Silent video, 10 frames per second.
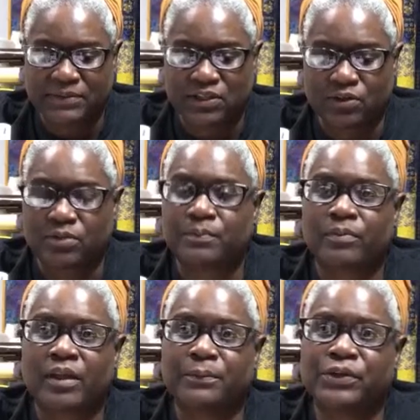So
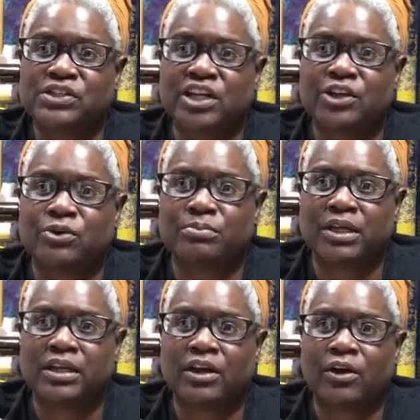I appreciate you
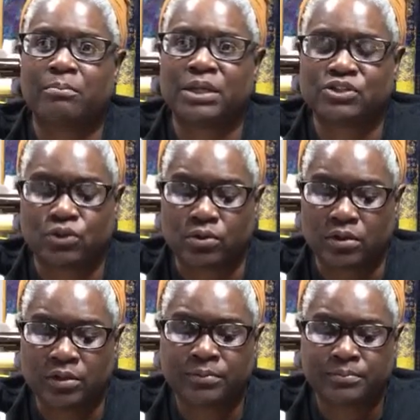being her
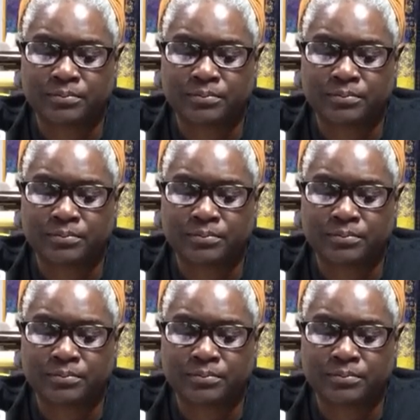mentor.